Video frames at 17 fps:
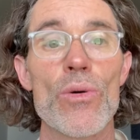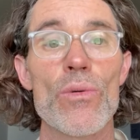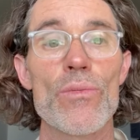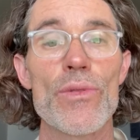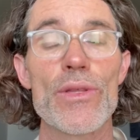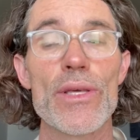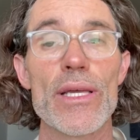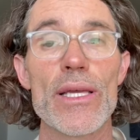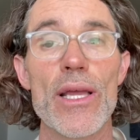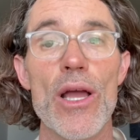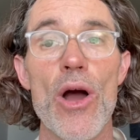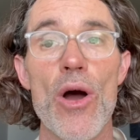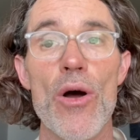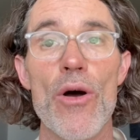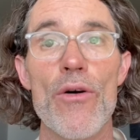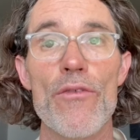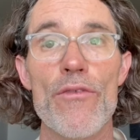the
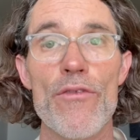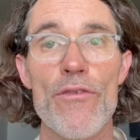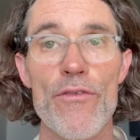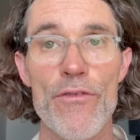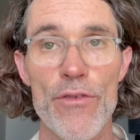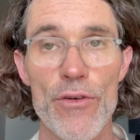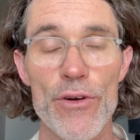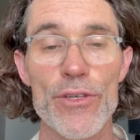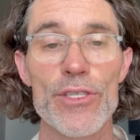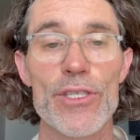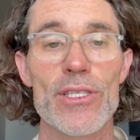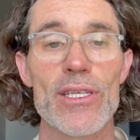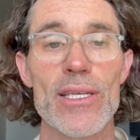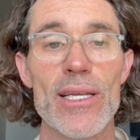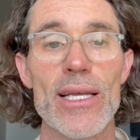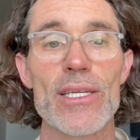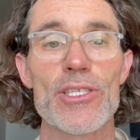
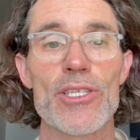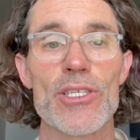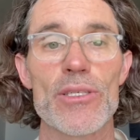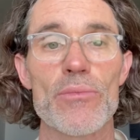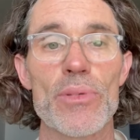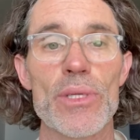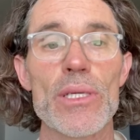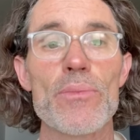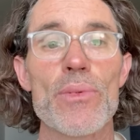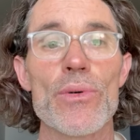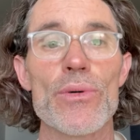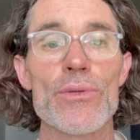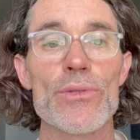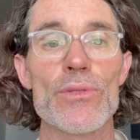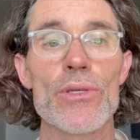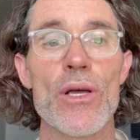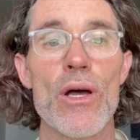First Nation
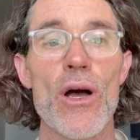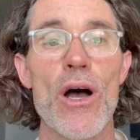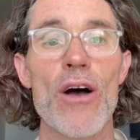peoples